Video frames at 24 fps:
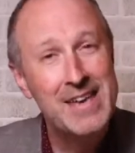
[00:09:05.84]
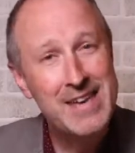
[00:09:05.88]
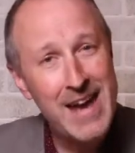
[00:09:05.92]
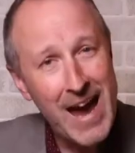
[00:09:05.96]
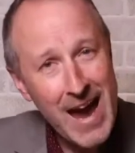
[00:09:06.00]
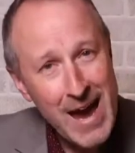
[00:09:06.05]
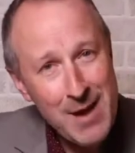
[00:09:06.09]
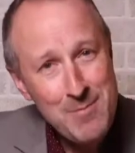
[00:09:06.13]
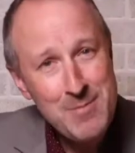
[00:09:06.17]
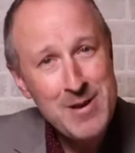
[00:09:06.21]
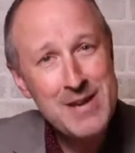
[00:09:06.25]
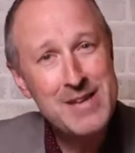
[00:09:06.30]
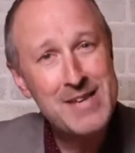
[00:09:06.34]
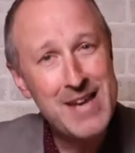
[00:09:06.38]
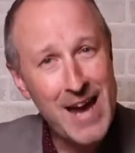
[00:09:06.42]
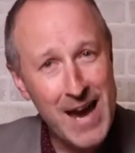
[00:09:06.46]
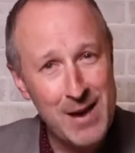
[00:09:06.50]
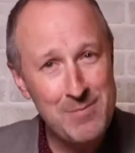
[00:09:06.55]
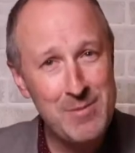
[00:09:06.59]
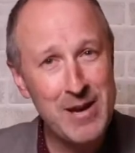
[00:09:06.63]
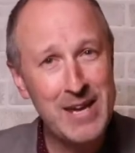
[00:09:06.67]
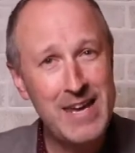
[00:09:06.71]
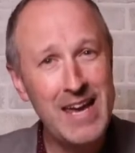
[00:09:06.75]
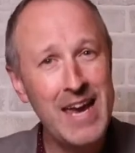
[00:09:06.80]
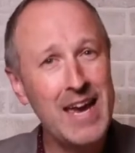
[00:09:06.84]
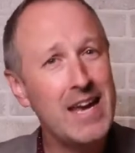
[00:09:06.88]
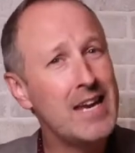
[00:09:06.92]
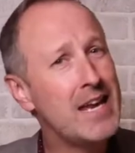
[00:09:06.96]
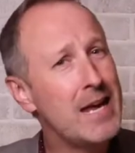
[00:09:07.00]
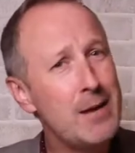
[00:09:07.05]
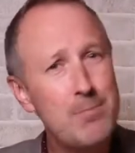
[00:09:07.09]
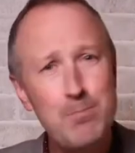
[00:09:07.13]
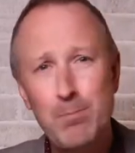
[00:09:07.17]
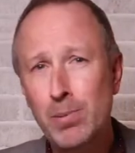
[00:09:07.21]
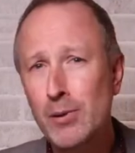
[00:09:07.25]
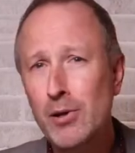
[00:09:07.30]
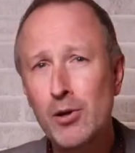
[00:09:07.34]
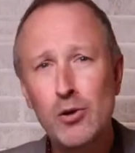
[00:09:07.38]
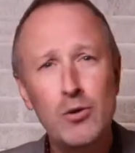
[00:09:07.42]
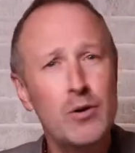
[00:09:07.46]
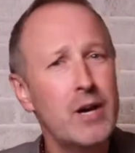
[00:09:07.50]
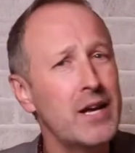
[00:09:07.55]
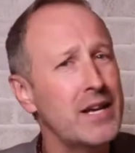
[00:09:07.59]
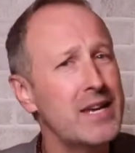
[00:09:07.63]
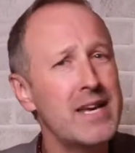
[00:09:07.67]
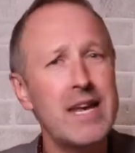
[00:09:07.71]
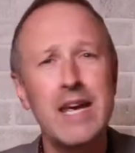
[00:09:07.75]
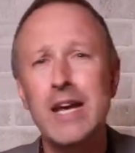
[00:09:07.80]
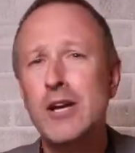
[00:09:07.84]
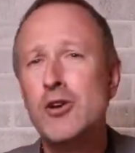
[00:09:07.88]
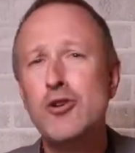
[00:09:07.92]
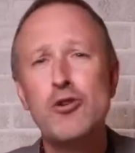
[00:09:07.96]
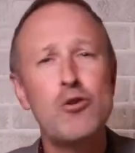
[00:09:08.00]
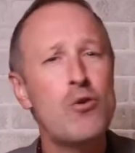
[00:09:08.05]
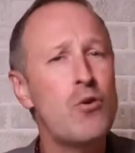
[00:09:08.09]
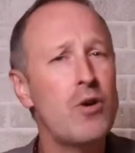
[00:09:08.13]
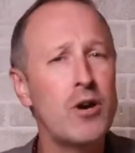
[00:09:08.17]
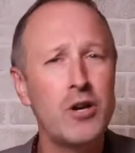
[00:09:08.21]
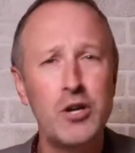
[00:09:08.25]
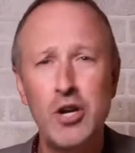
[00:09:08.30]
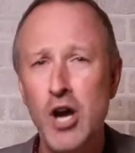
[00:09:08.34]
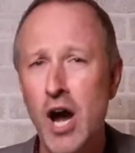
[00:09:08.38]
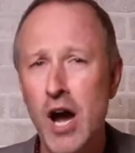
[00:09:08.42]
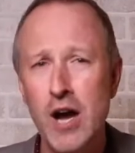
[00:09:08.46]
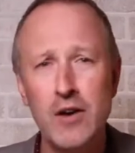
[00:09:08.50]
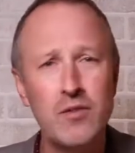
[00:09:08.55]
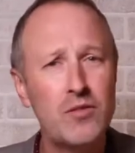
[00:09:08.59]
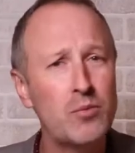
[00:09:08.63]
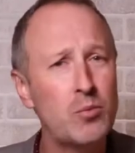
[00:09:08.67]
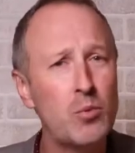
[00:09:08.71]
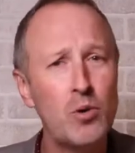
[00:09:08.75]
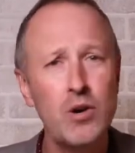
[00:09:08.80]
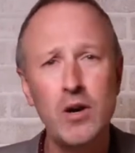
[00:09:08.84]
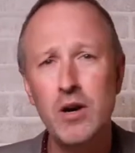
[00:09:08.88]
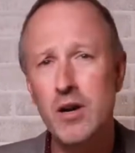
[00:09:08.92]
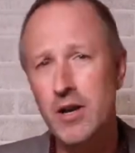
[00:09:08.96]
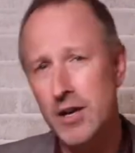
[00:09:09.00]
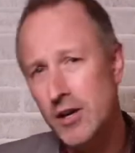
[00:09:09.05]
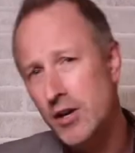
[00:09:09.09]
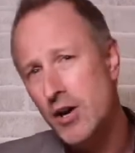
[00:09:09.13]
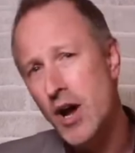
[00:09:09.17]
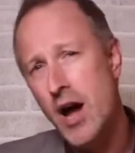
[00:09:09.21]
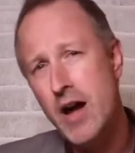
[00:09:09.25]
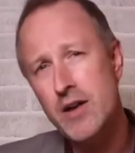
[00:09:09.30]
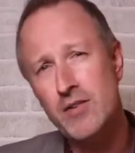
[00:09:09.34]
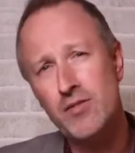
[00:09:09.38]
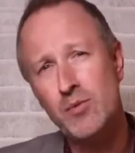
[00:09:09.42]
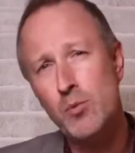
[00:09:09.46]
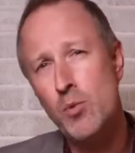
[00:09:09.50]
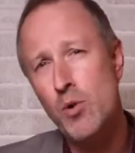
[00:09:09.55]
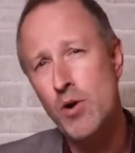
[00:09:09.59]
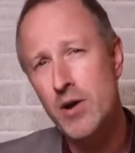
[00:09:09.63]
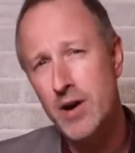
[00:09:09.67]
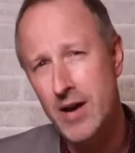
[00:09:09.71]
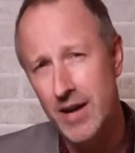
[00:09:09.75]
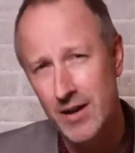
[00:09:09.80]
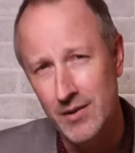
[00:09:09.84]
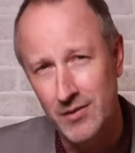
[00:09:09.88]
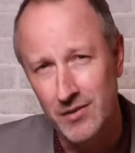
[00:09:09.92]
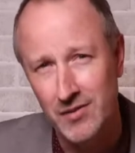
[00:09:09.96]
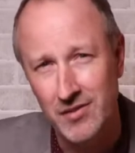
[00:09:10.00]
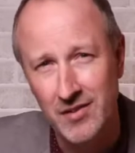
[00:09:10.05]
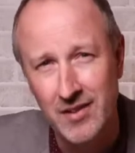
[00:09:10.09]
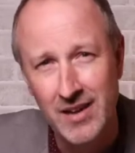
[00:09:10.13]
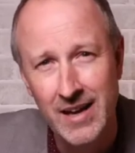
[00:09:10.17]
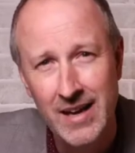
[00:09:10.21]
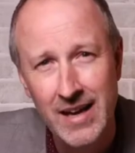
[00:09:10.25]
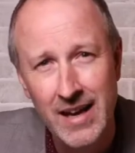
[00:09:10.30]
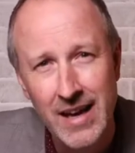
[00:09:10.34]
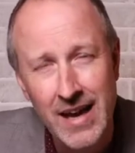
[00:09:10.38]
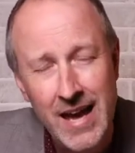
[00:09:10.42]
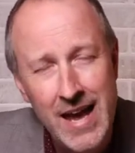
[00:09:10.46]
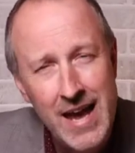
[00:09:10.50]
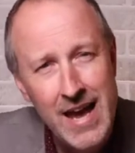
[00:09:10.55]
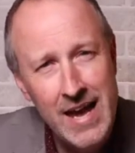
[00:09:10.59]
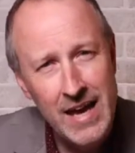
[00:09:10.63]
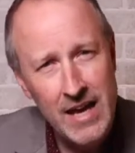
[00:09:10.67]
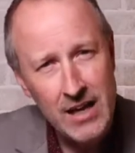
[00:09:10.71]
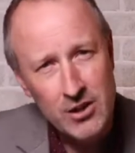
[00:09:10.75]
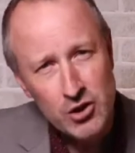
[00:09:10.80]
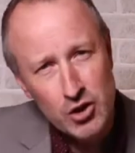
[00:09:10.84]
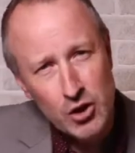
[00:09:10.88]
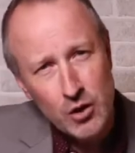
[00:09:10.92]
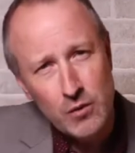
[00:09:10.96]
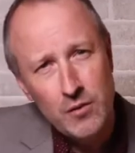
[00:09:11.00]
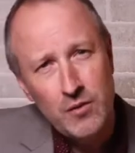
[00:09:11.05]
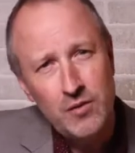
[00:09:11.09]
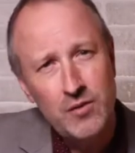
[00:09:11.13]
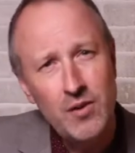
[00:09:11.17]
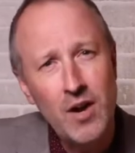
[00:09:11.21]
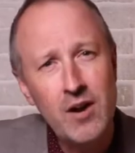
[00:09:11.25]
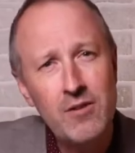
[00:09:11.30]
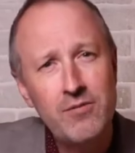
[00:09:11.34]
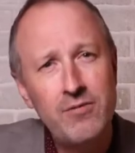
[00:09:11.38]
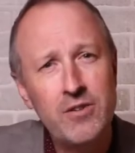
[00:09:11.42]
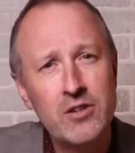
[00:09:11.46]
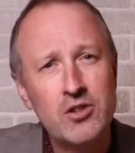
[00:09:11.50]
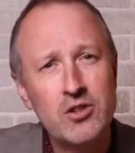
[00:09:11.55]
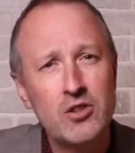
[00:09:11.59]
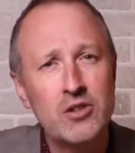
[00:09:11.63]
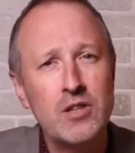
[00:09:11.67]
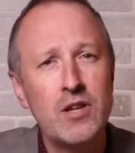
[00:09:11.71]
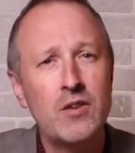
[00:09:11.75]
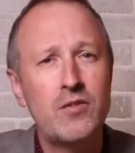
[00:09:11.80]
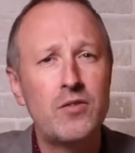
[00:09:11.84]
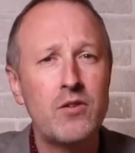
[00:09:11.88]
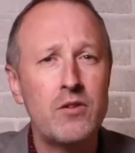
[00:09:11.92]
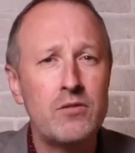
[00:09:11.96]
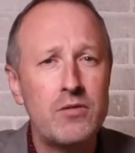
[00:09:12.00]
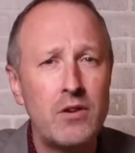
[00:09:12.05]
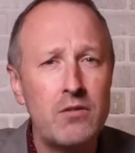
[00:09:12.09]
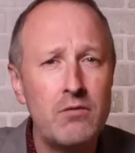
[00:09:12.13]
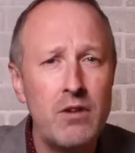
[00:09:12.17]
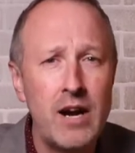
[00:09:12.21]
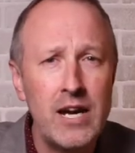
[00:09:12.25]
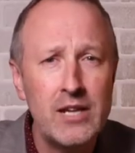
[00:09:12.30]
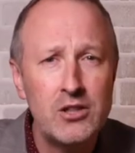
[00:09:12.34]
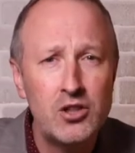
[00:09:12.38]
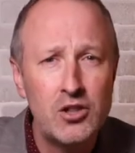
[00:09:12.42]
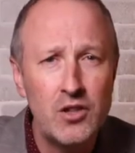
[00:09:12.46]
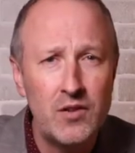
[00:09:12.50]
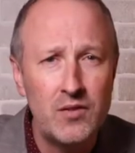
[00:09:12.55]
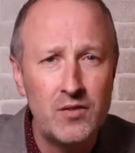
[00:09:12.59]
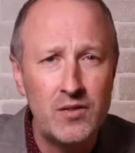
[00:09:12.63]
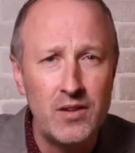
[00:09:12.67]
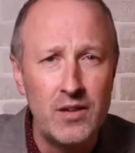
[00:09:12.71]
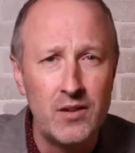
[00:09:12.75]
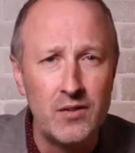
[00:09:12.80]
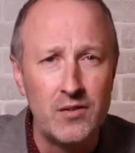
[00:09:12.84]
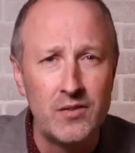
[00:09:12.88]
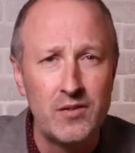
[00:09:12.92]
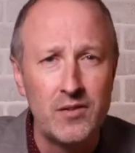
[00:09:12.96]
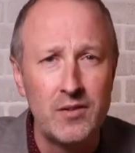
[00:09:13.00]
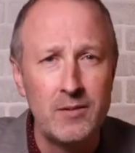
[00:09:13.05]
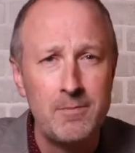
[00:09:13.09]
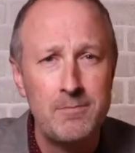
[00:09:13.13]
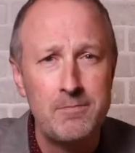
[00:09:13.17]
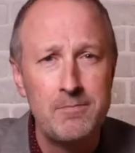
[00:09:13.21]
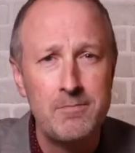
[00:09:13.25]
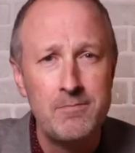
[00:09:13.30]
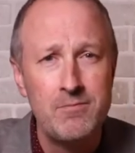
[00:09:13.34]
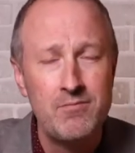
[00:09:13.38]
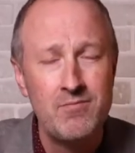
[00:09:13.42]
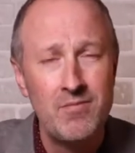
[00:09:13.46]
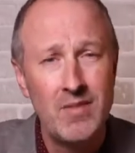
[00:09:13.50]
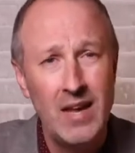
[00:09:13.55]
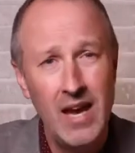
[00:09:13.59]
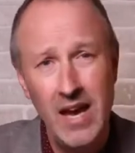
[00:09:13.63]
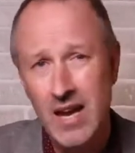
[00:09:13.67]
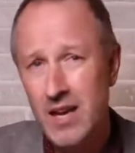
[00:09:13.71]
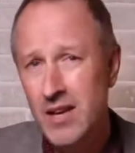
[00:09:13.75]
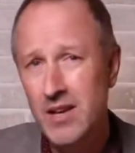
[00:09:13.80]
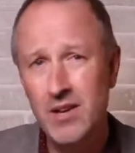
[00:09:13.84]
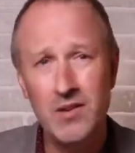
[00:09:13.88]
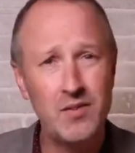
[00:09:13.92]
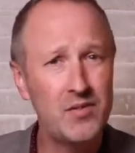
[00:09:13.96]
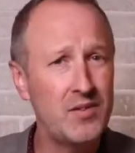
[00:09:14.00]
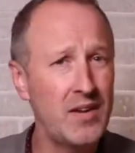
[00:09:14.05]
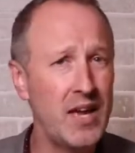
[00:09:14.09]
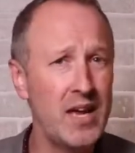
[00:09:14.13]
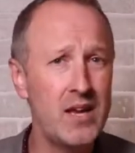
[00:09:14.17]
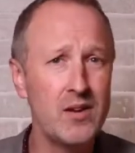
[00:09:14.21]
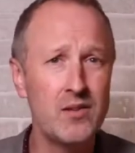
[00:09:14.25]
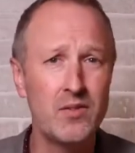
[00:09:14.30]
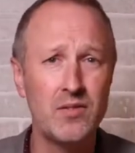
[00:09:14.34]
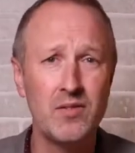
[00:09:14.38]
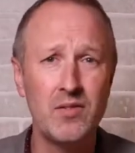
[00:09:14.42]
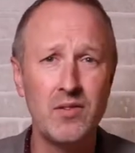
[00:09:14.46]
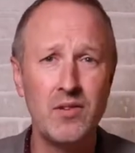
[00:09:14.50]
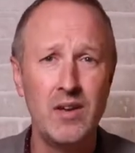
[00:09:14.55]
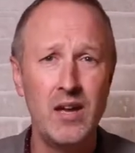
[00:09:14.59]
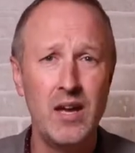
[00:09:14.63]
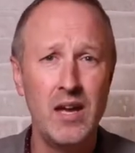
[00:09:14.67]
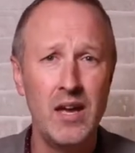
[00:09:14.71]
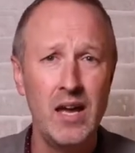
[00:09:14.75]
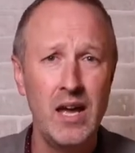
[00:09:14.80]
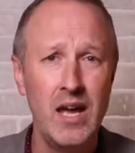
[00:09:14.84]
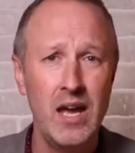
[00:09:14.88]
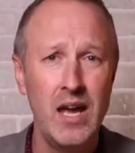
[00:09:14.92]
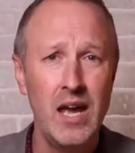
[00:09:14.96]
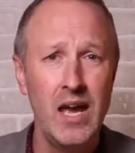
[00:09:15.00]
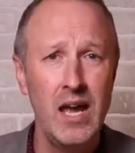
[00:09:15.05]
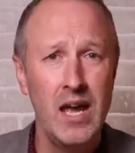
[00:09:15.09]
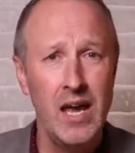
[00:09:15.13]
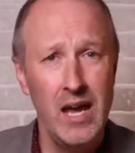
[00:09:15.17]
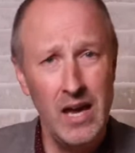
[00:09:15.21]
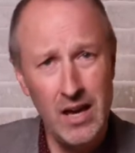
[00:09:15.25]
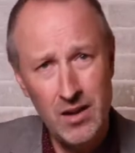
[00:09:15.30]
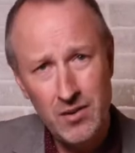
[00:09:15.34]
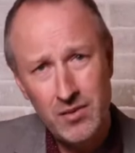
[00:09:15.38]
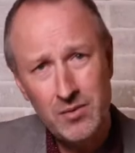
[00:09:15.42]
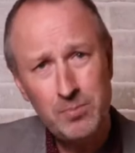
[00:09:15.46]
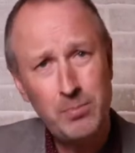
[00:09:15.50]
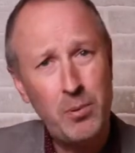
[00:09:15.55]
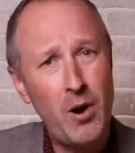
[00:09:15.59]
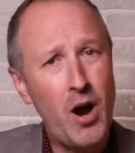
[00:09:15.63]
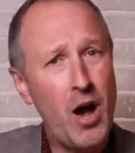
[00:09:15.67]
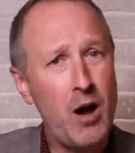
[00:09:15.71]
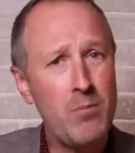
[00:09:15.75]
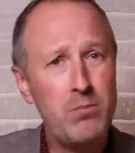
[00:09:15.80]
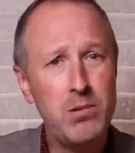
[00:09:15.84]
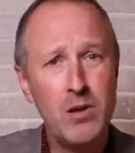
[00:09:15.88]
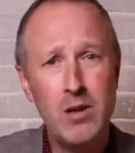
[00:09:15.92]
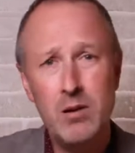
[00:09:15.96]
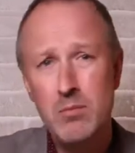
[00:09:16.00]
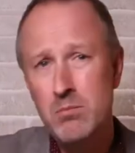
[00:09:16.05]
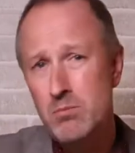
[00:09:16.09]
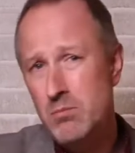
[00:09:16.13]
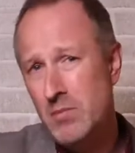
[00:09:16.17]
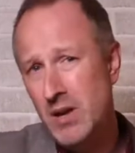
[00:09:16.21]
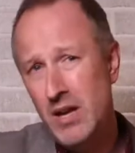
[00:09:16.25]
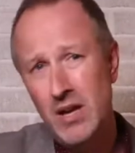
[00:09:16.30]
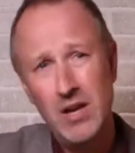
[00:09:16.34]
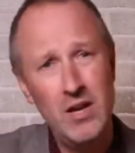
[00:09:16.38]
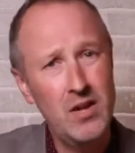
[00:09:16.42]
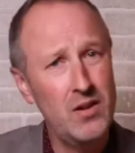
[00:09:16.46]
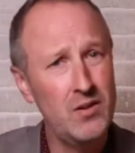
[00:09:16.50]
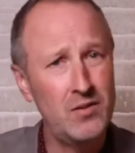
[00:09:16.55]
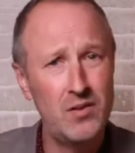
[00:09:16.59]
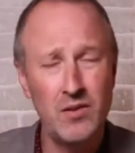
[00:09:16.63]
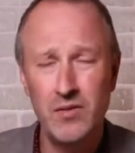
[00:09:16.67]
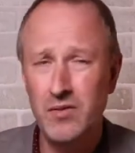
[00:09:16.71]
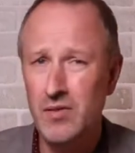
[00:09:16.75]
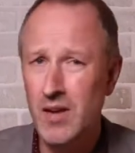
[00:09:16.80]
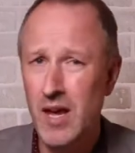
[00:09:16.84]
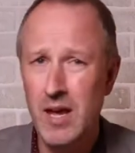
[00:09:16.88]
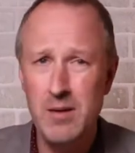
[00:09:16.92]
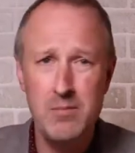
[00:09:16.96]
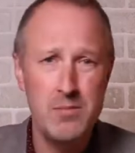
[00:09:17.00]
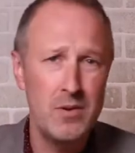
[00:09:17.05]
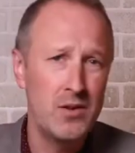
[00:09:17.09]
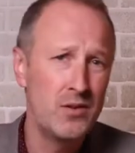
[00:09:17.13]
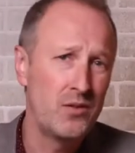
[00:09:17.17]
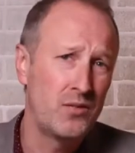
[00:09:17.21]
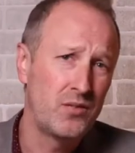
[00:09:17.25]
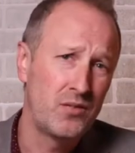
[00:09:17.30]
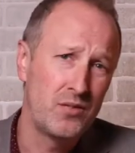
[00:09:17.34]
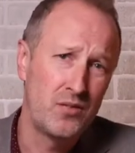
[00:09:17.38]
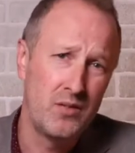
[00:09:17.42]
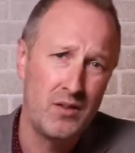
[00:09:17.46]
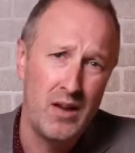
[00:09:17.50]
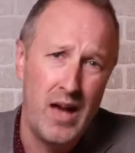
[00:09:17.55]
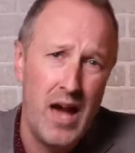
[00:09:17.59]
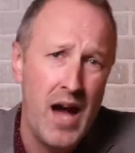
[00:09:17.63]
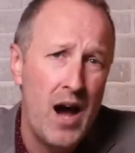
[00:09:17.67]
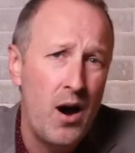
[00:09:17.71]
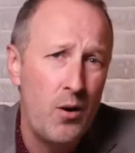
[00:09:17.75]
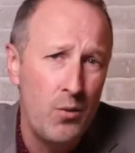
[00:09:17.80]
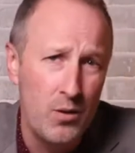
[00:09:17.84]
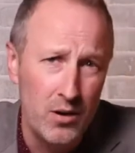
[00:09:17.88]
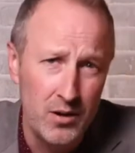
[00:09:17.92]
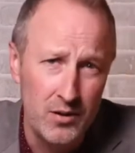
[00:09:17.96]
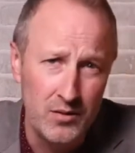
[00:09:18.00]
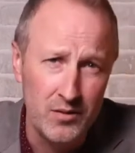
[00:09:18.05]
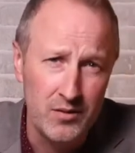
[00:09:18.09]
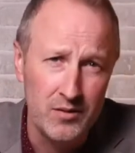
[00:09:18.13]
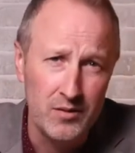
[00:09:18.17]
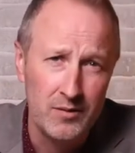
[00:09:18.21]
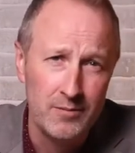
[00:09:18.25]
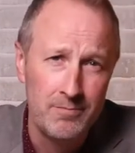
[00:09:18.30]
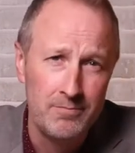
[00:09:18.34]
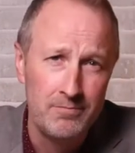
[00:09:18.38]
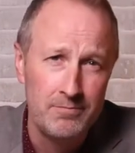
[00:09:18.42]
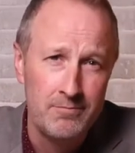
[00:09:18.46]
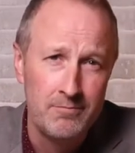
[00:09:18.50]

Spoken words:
Time and time again, he blew it. He ignored God's word and God's warnings. He chose selfishness over righteousness. And in a sense, his problem is the same as ours.